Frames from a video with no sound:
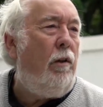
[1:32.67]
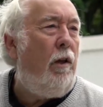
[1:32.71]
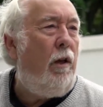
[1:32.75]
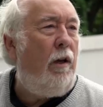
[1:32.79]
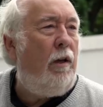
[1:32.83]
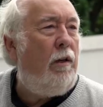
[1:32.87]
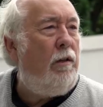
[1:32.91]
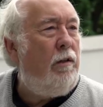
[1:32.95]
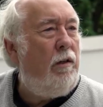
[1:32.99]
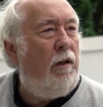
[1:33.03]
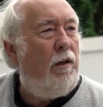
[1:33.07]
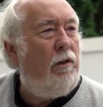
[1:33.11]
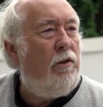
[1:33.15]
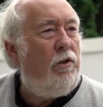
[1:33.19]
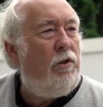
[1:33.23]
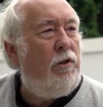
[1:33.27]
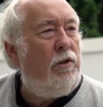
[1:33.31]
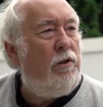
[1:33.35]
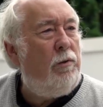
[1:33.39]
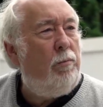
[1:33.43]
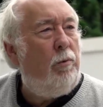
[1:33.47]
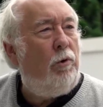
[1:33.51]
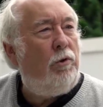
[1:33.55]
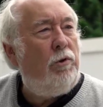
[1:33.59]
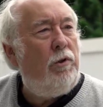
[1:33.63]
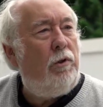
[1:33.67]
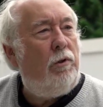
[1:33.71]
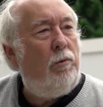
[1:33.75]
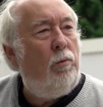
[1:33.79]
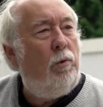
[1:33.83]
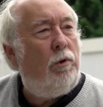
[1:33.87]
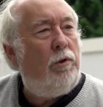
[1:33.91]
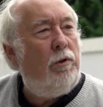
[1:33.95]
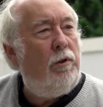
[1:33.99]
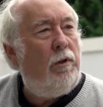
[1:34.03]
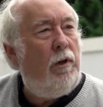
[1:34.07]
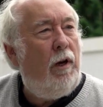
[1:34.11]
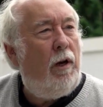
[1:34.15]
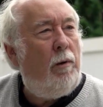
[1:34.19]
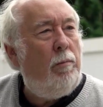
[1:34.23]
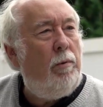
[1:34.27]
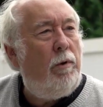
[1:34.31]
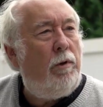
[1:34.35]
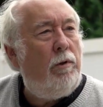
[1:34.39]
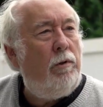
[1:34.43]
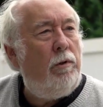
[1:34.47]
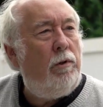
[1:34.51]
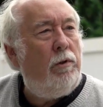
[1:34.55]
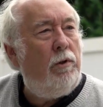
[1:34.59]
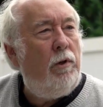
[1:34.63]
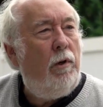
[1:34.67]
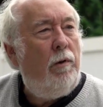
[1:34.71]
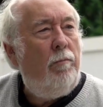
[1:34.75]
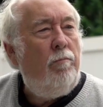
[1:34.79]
They hadn't actually spotted what had happened.